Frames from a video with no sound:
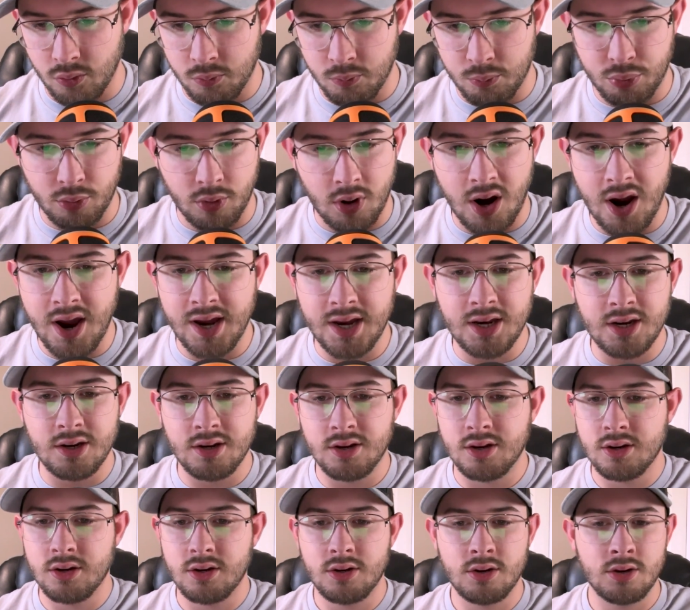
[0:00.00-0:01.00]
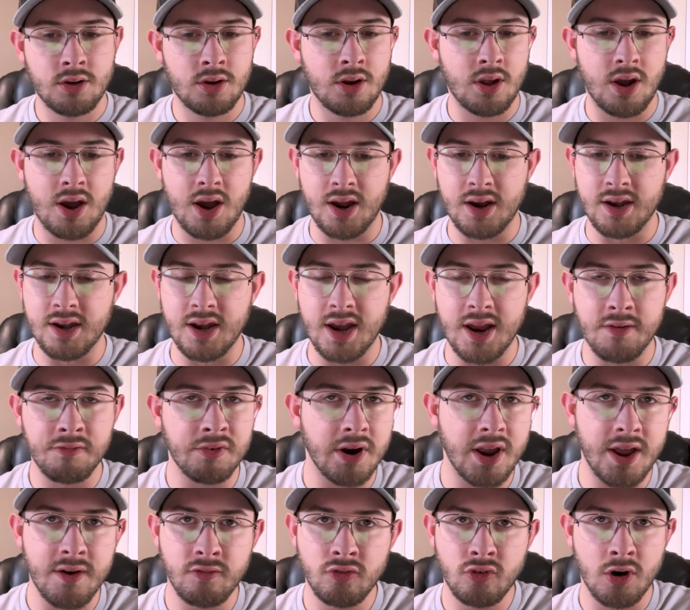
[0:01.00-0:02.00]
bright. I never
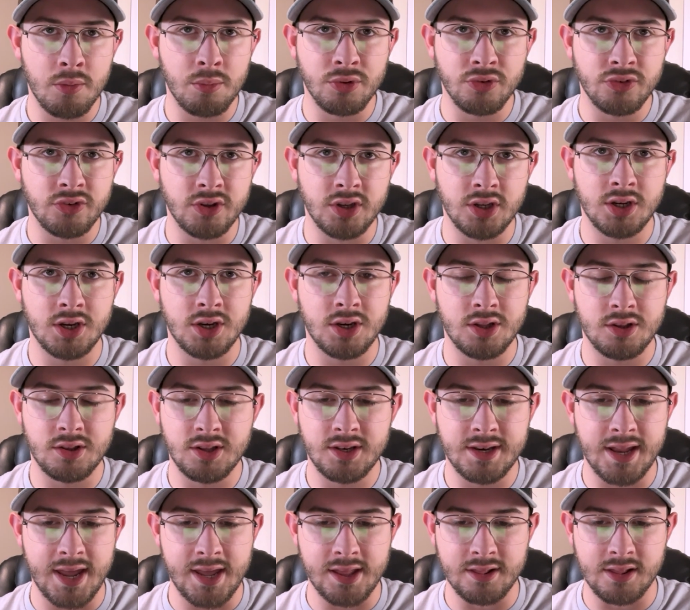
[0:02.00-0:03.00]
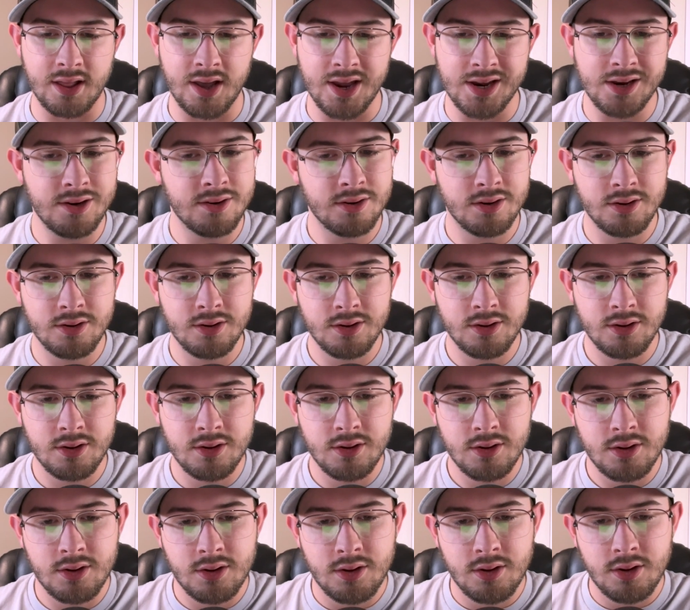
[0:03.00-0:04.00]
have trouble seeing it in the daylight,
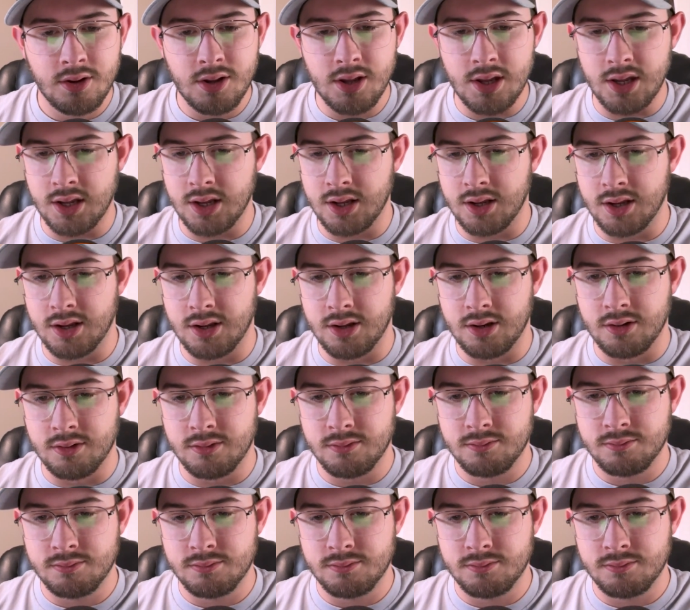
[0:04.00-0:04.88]
and